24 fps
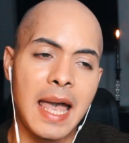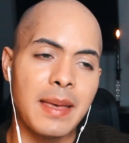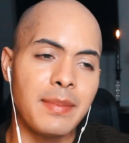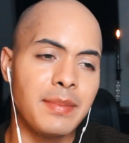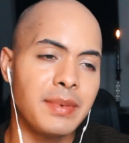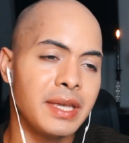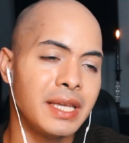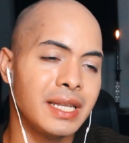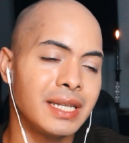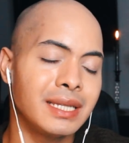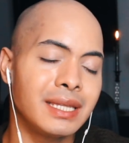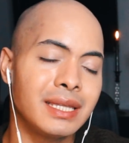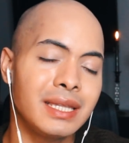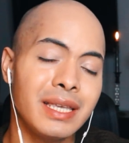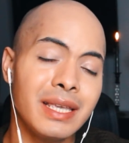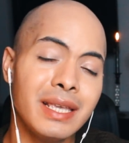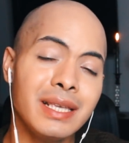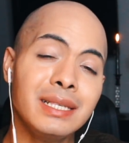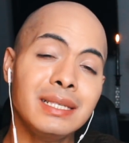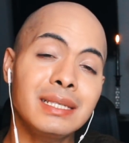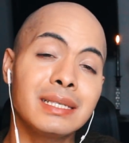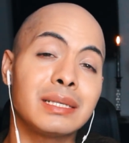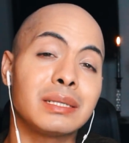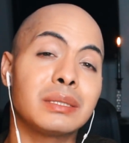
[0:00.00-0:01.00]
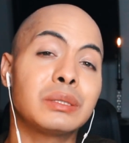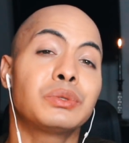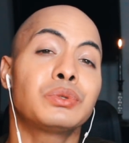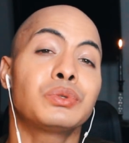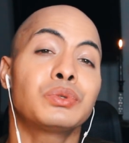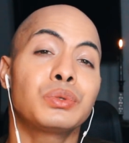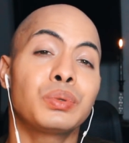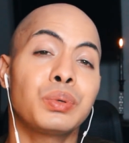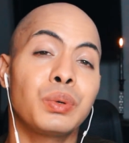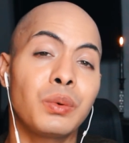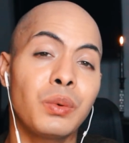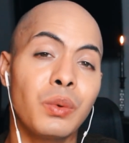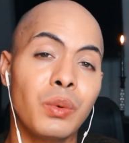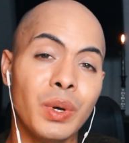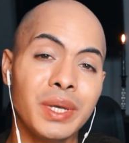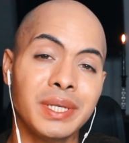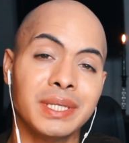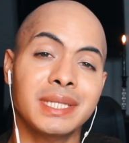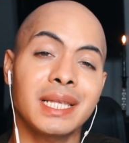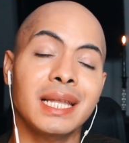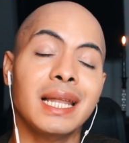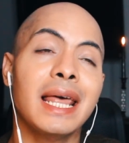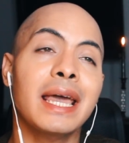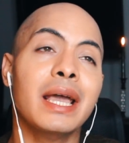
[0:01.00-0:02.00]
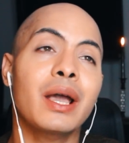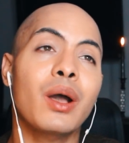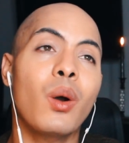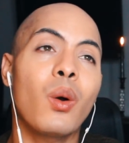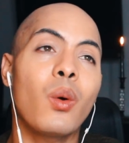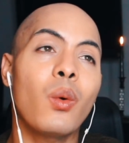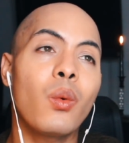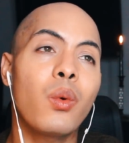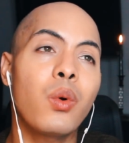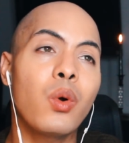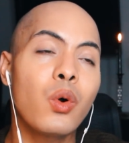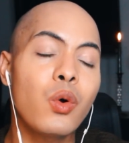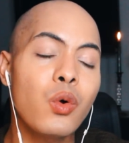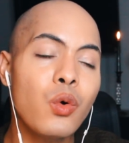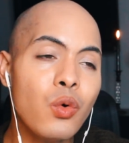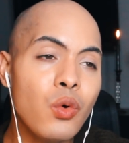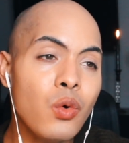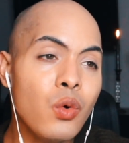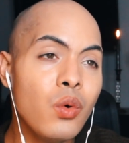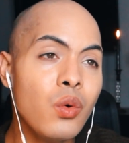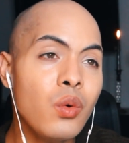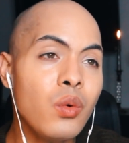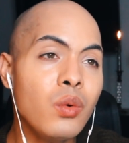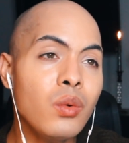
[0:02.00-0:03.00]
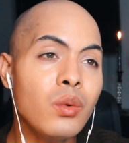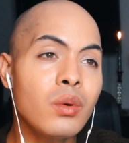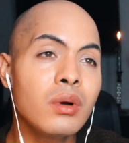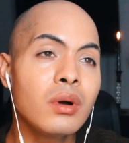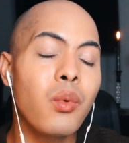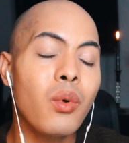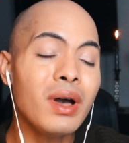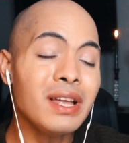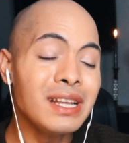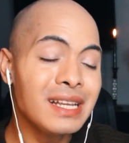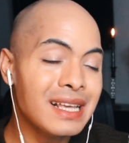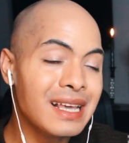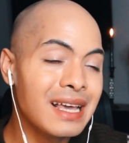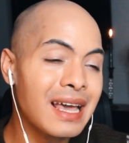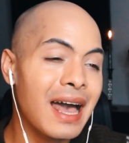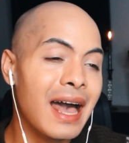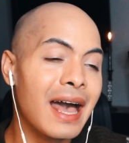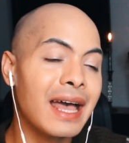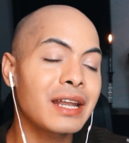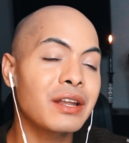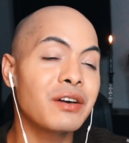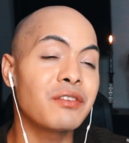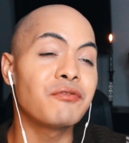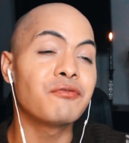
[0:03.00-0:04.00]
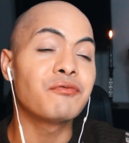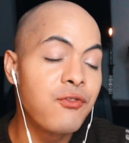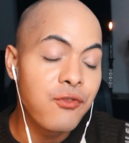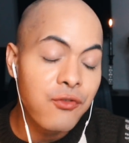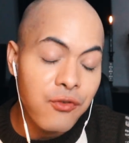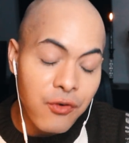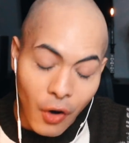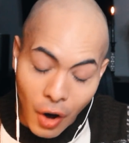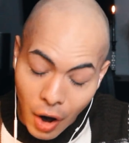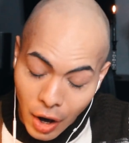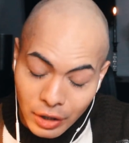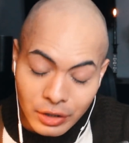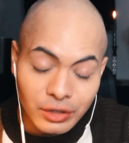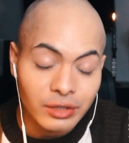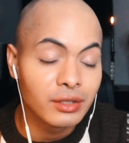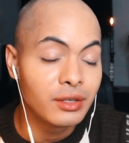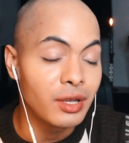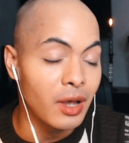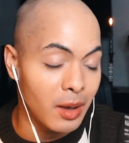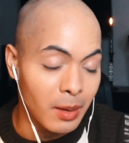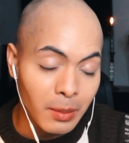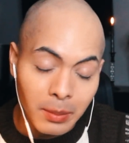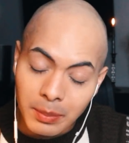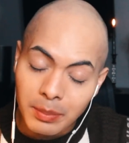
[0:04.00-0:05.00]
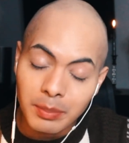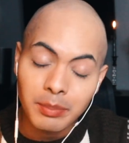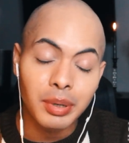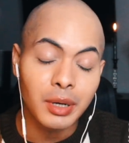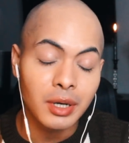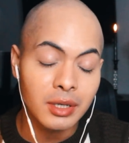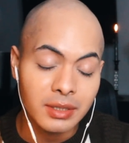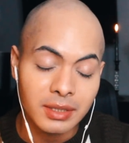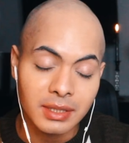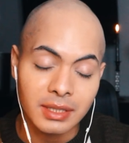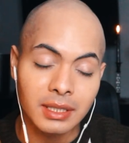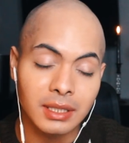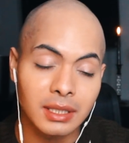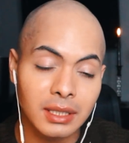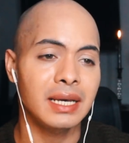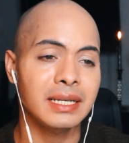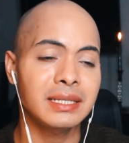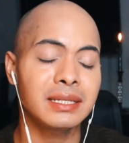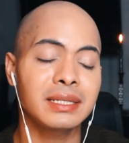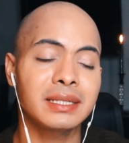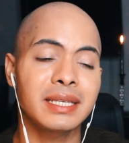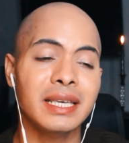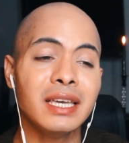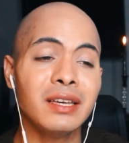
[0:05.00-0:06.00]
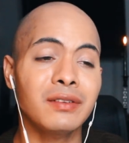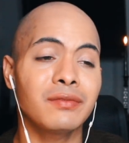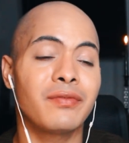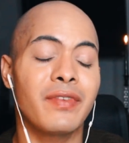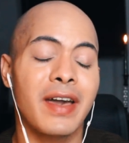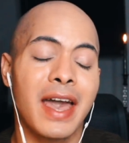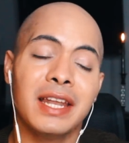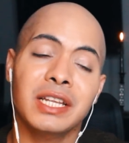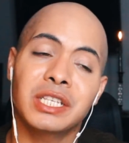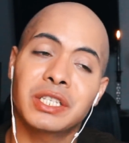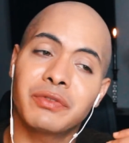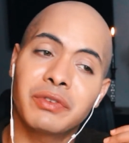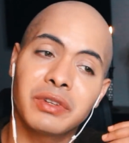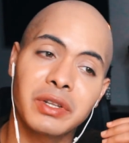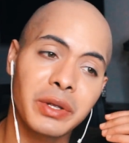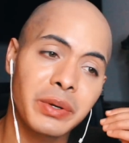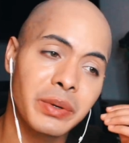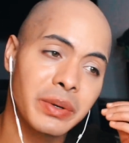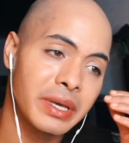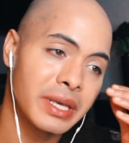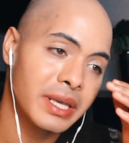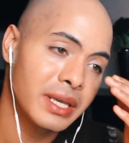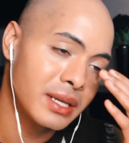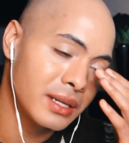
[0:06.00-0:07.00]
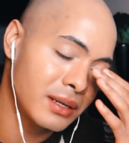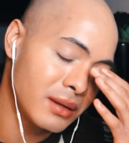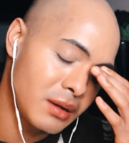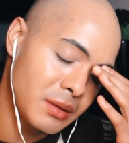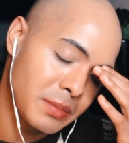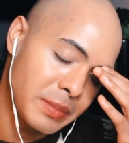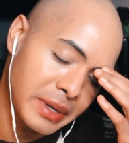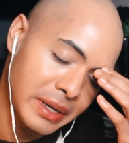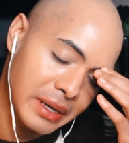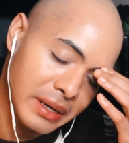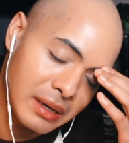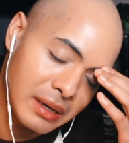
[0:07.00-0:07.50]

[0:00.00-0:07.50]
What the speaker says: I mean, this is twist. Like, who? What kind of fucked up person? Like, to take advantage of a little kid, oh my